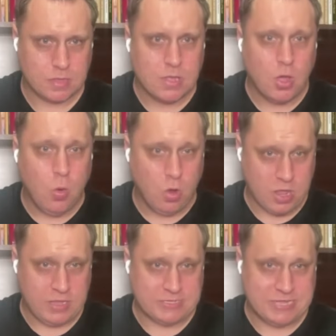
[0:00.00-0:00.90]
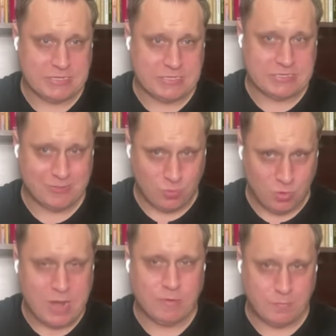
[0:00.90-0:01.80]
Or it could take
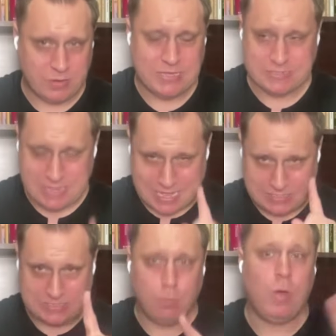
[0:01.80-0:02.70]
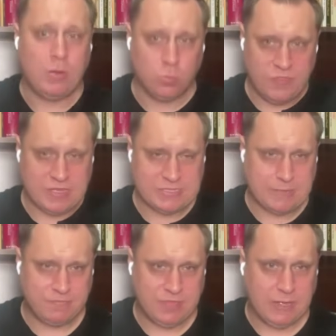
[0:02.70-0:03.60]
someone and replace that someone with a
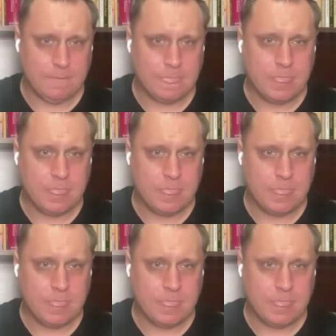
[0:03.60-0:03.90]
something.